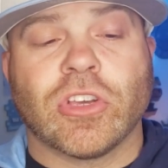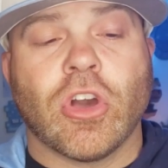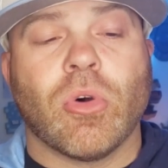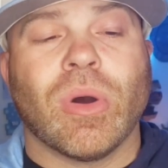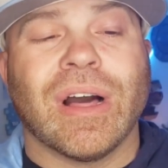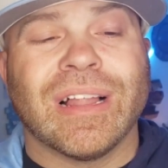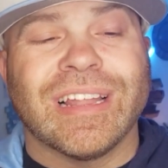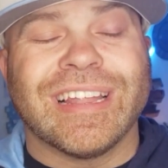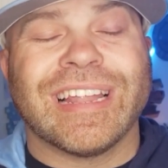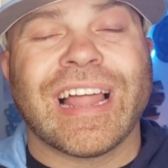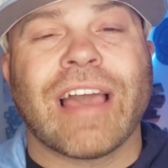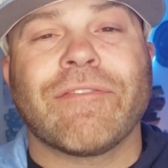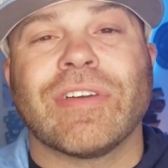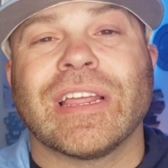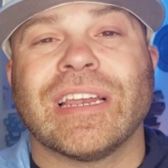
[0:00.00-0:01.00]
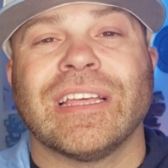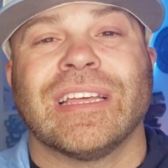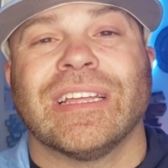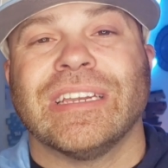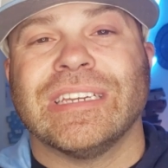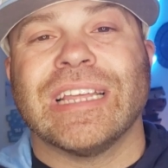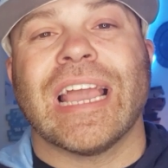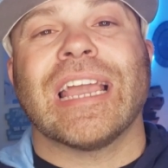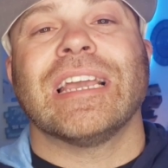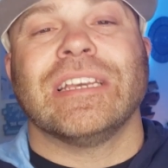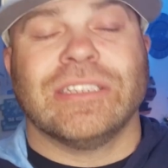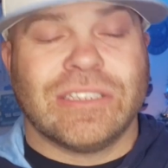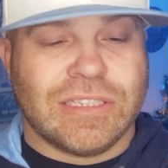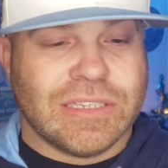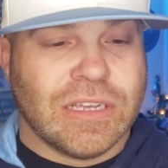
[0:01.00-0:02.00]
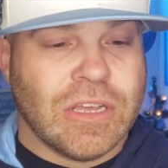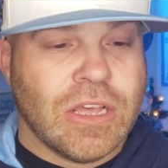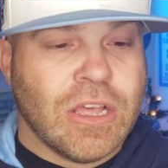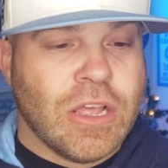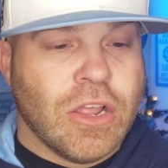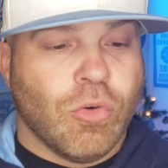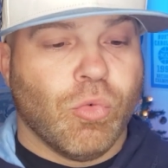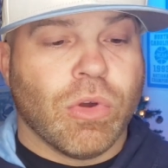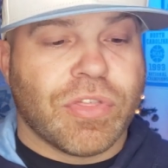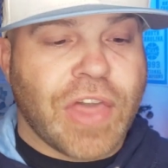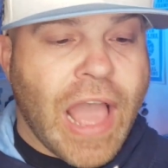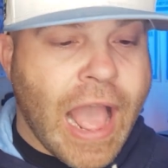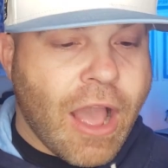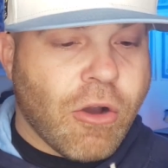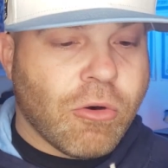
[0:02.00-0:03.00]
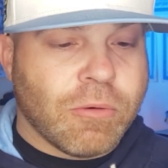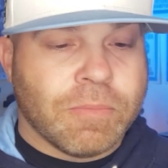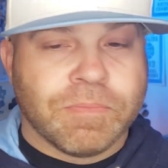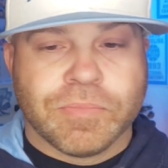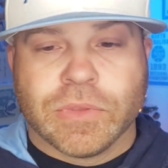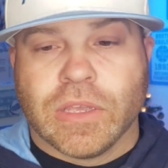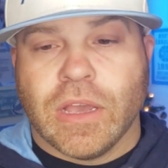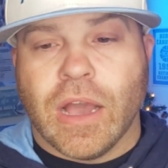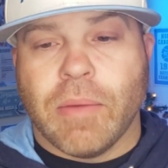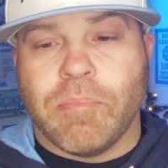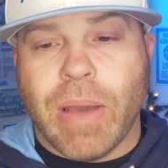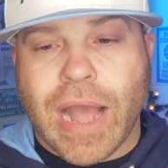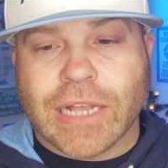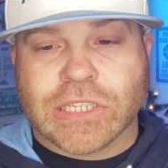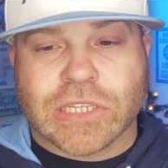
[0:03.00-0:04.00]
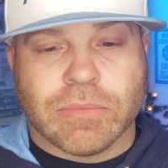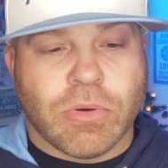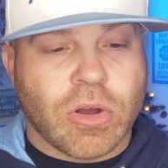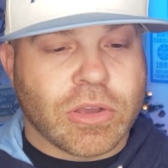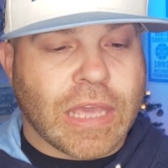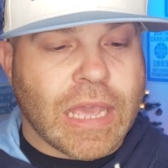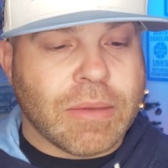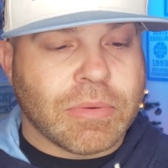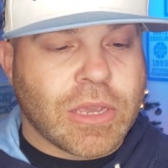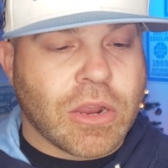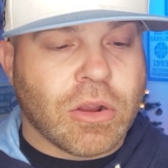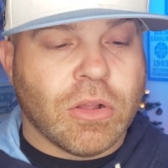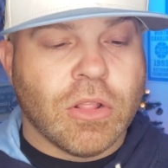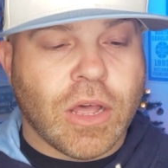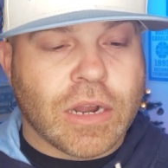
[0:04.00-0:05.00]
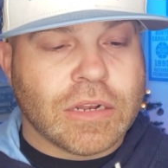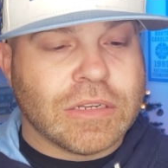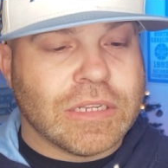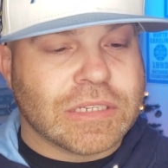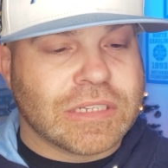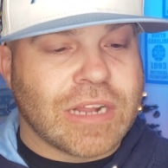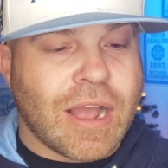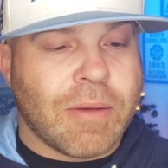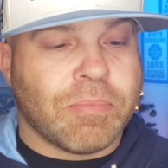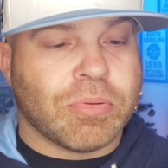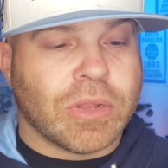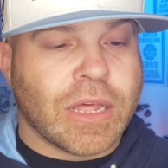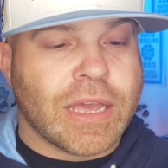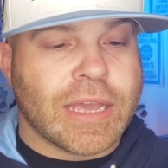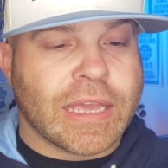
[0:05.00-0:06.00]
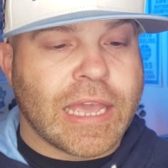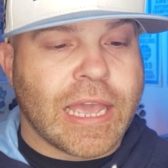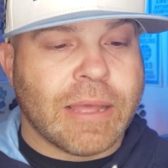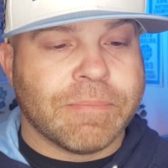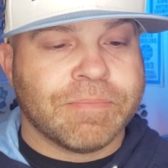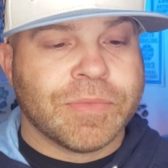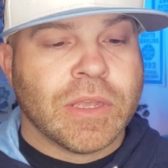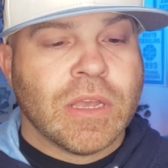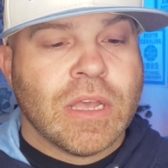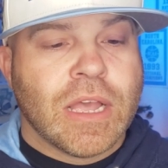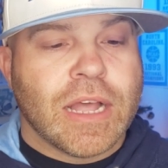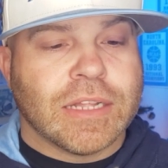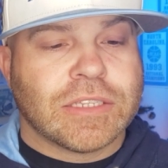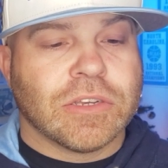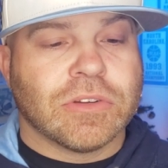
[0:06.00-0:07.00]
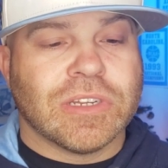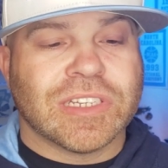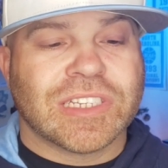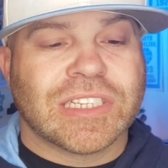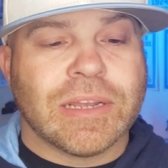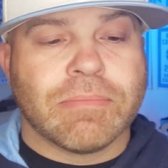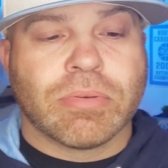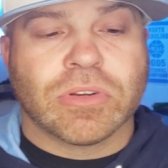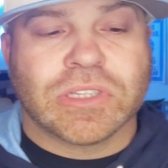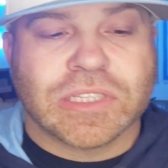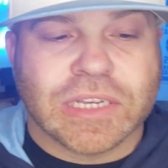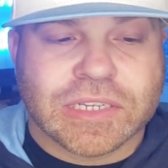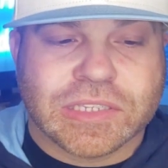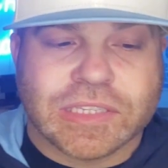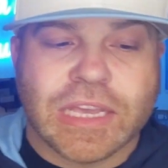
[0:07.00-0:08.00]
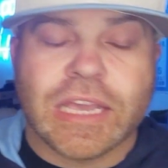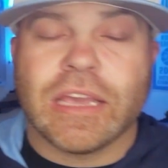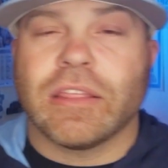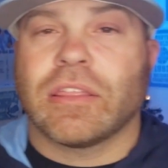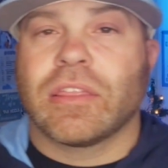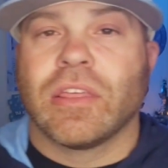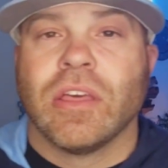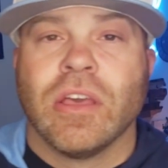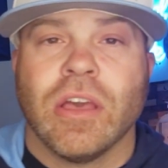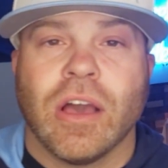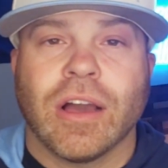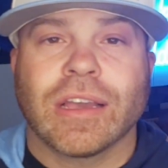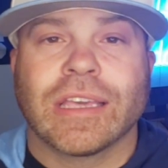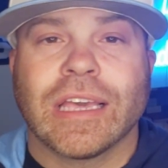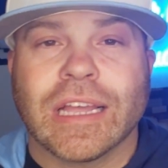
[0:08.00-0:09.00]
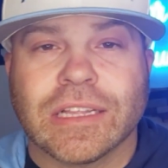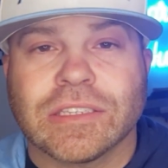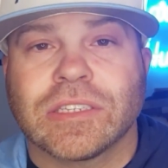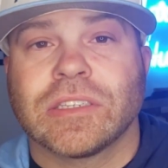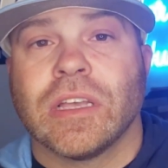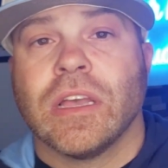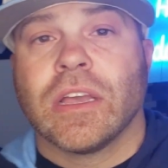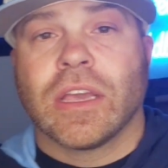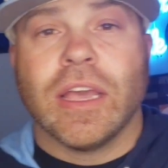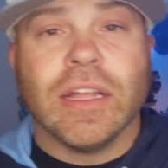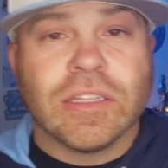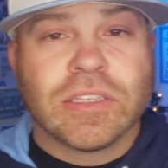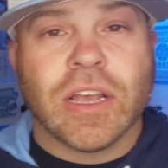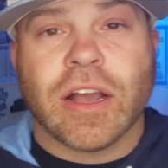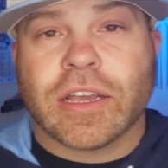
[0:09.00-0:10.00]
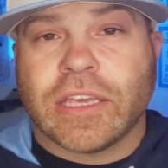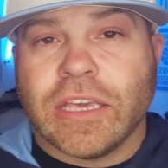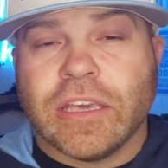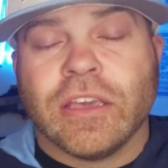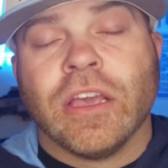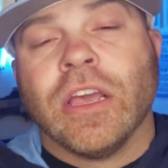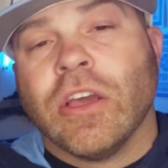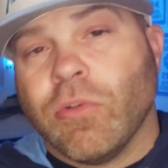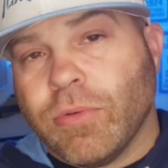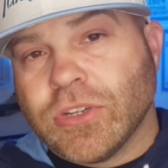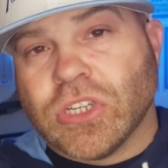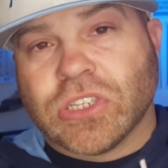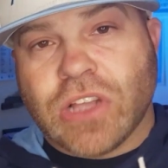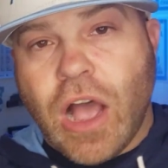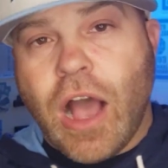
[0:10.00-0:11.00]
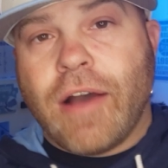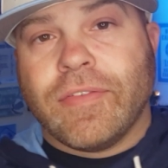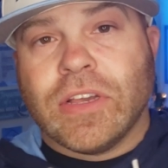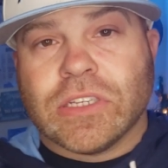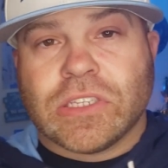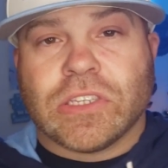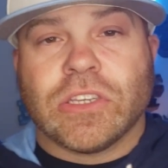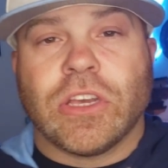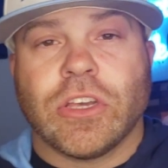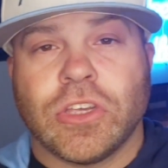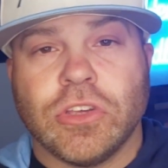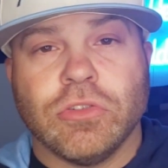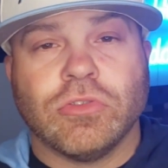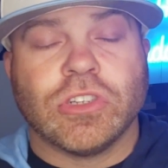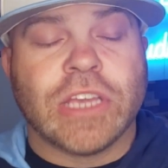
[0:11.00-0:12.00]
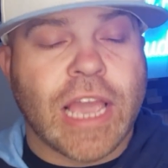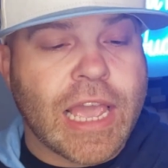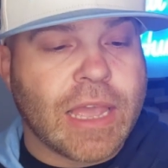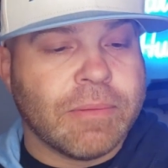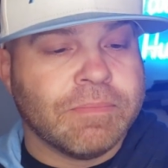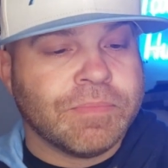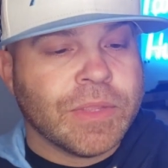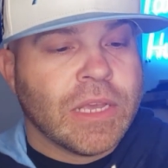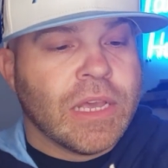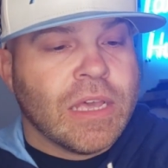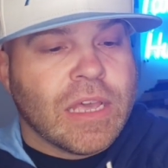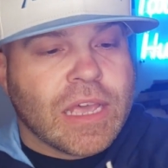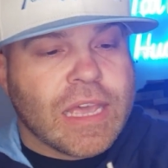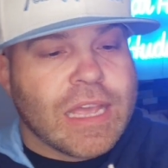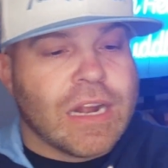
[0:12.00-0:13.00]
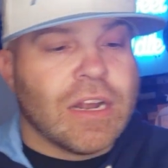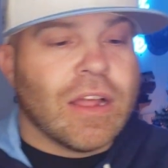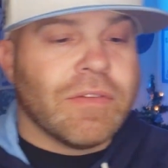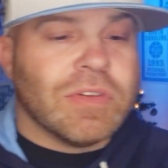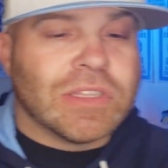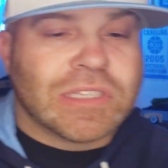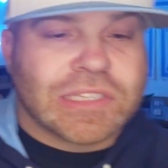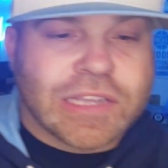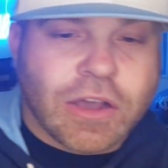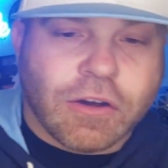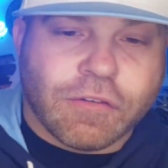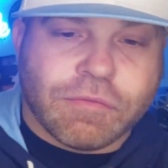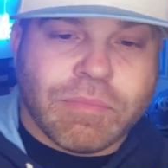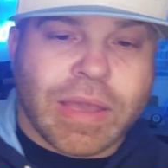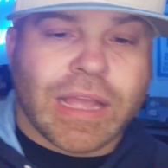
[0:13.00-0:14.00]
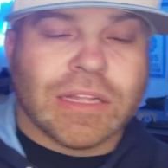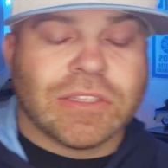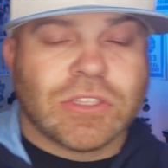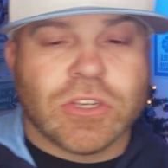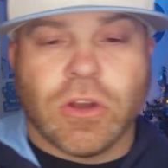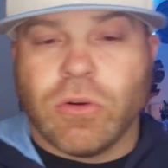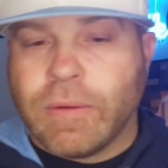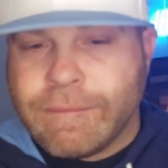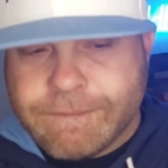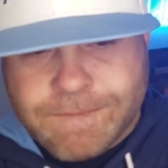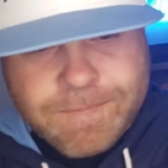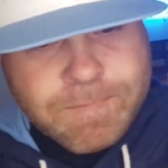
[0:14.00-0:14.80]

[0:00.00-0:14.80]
go 11 days without a basketball game. Carolina does not play again until December 16th against Kentucky, which is obviously a huge game in and of itself, man. So